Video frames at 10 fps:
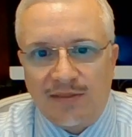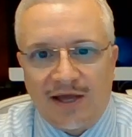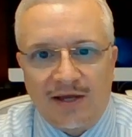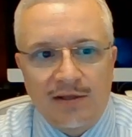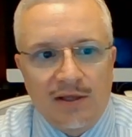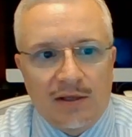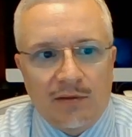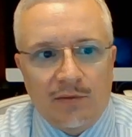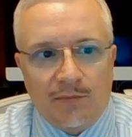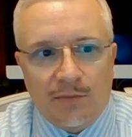that,
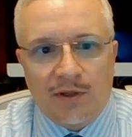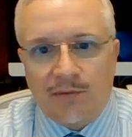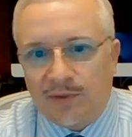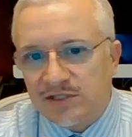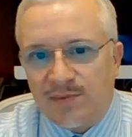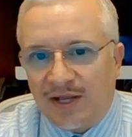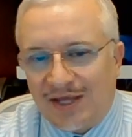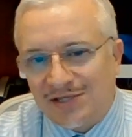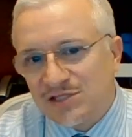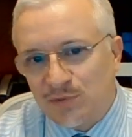because in many
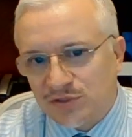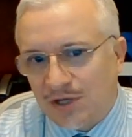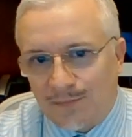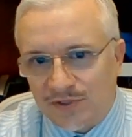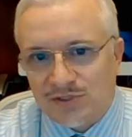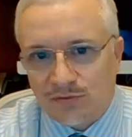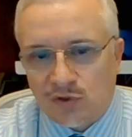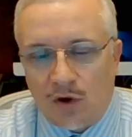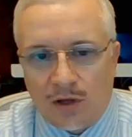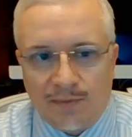cases, most companies don't
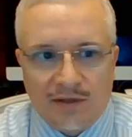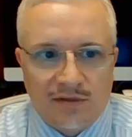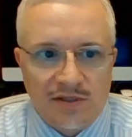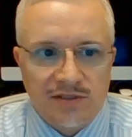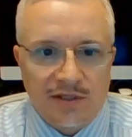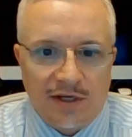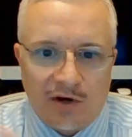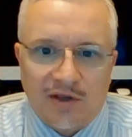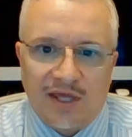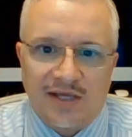talk about this. And in
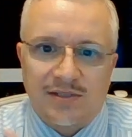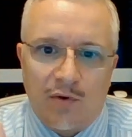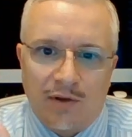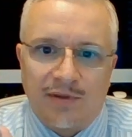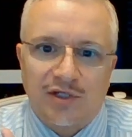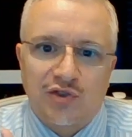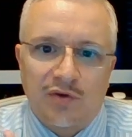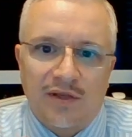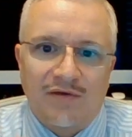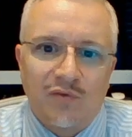our case, I want to make sure
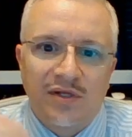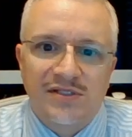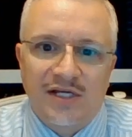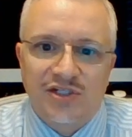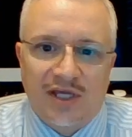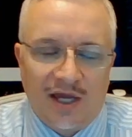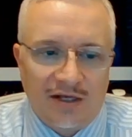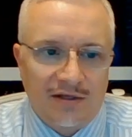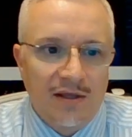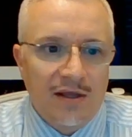that everyone is
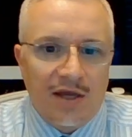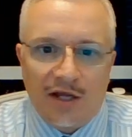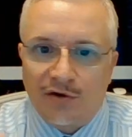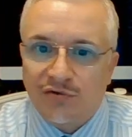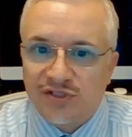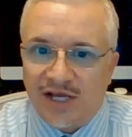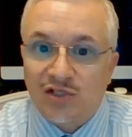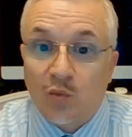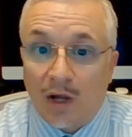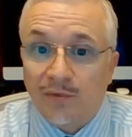educated and
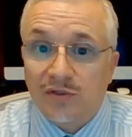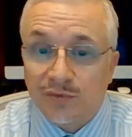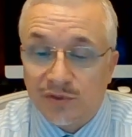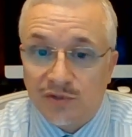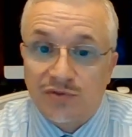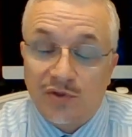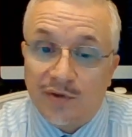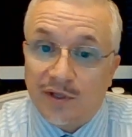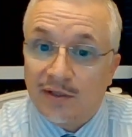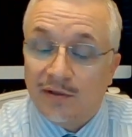understands why we do what we do. So
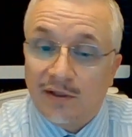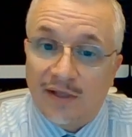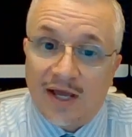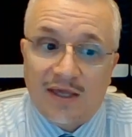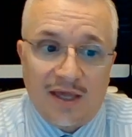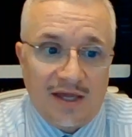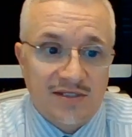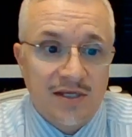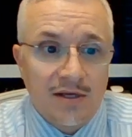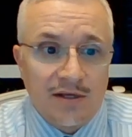in that
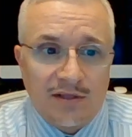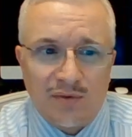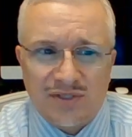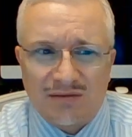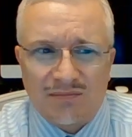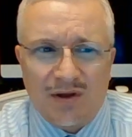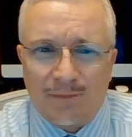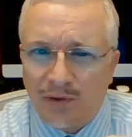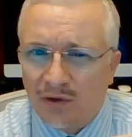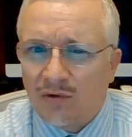case, there was a
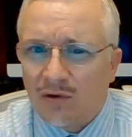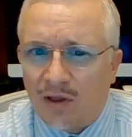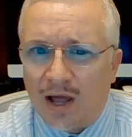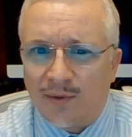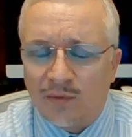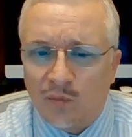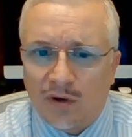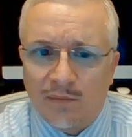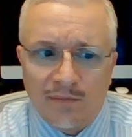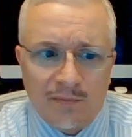political climate
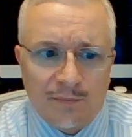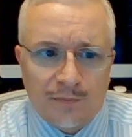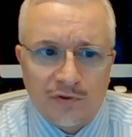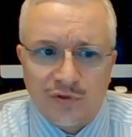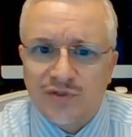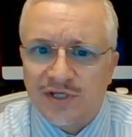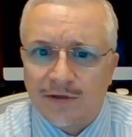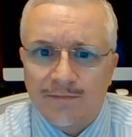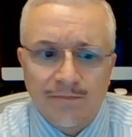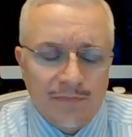where producing